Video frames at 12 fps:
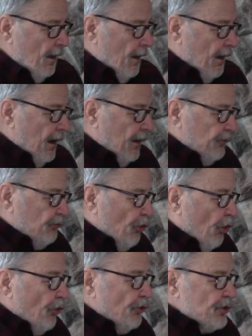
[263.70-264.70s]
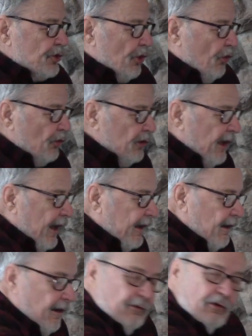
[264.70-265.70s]
Does don't
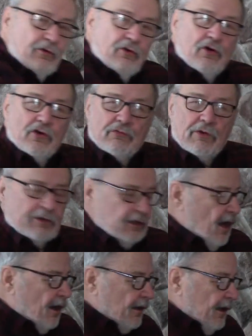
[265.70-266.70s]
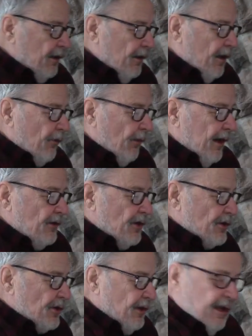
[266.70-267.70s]
like other does with young in their
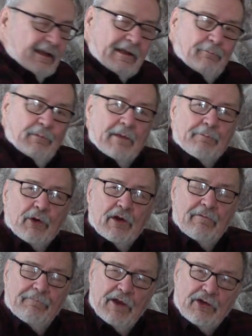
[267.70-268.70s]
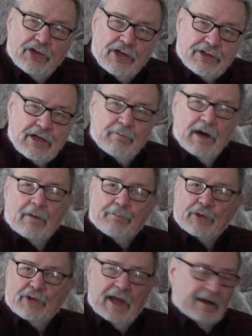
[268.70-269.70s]
ranges, and they can be pretty vicious about
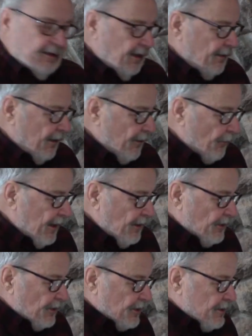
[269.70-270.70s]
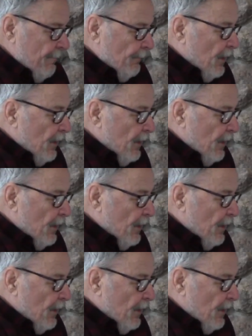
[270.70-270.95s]
protecting their ranges.